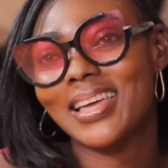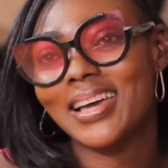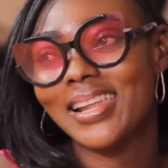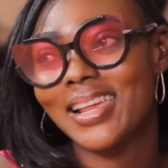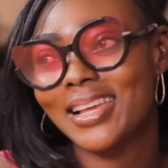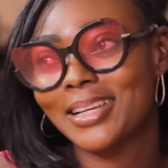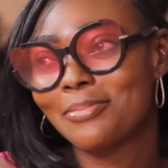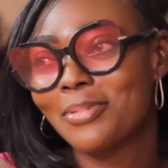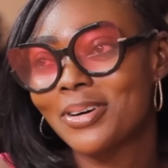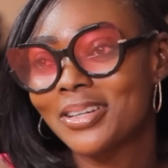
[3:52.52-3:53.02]
tell
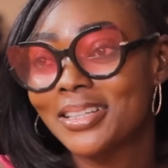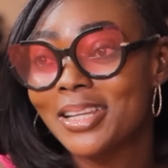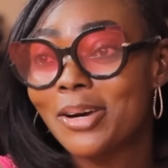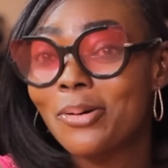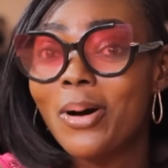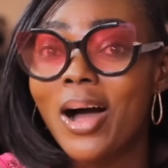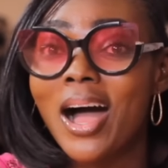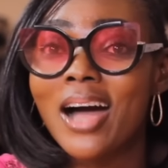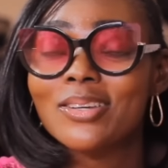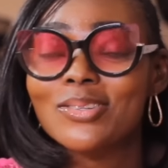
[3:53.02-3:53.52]
anybody, they
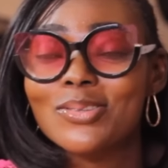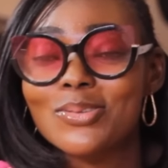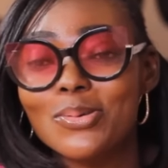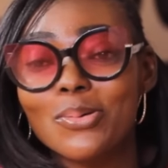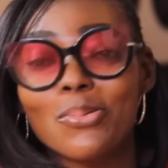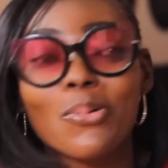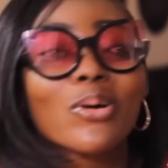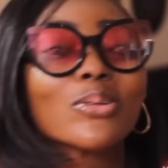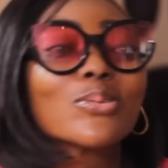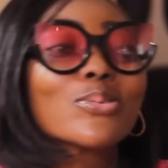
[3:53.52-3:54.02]
will ask you
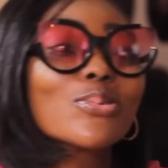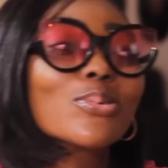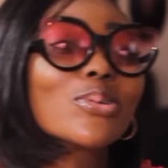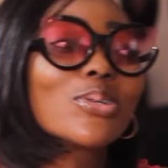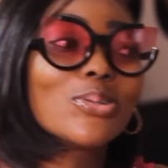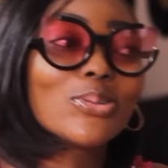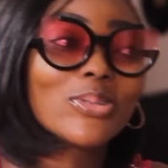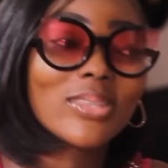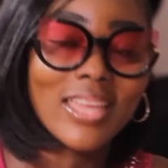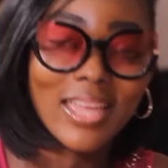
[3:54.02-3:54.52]
what
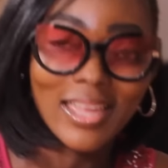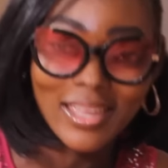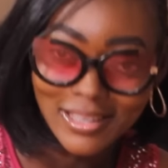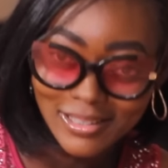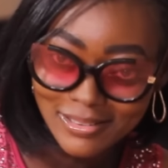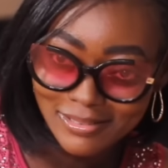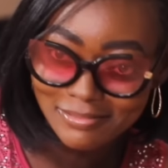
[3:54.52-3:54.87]
took you there.